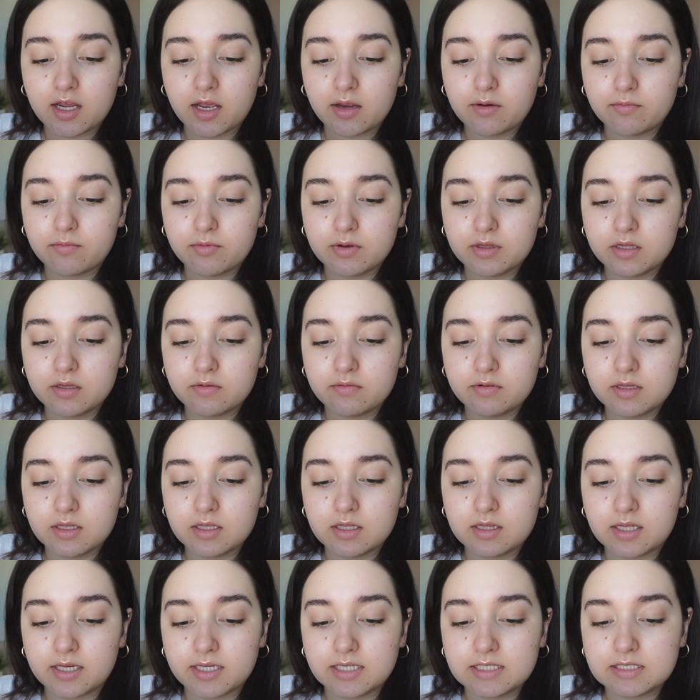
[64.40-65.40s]
I really
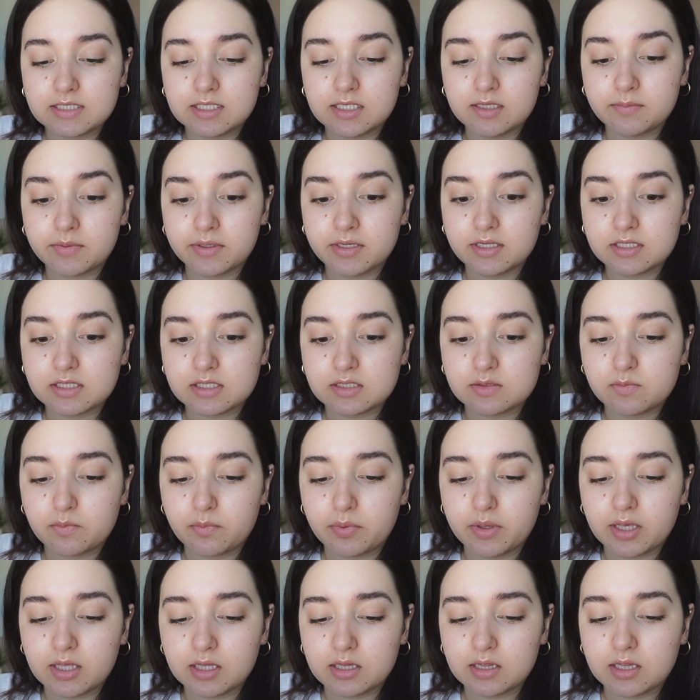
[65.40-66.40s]
liked it, but it's
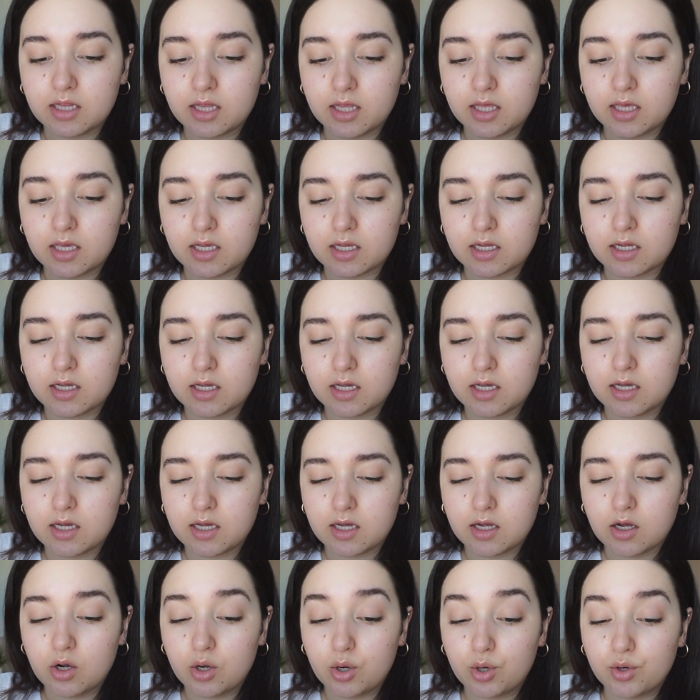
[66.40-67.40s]
been like
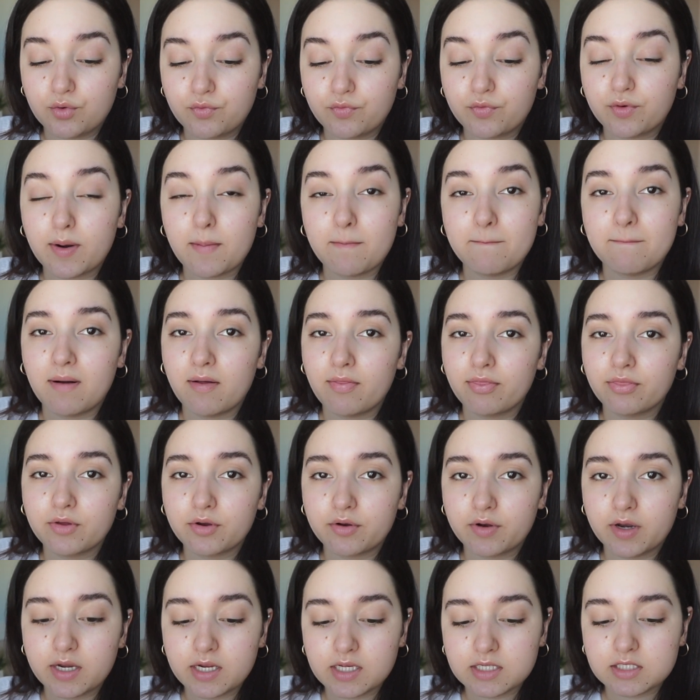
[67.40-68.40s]
over a month
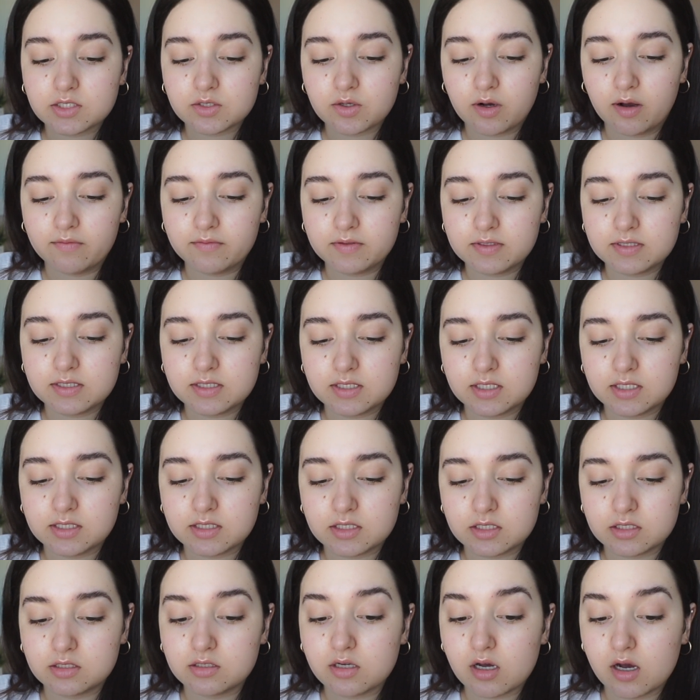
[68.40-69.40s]
already, so obviously
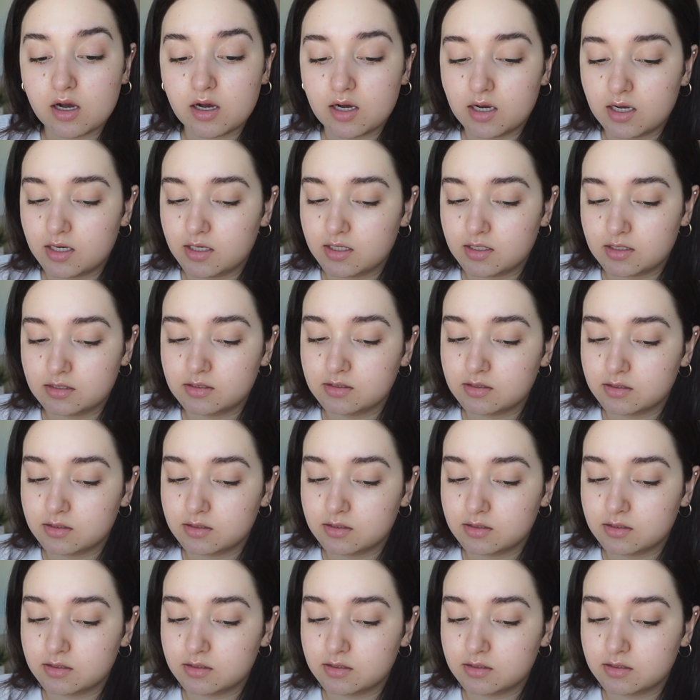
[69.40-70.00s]
it's not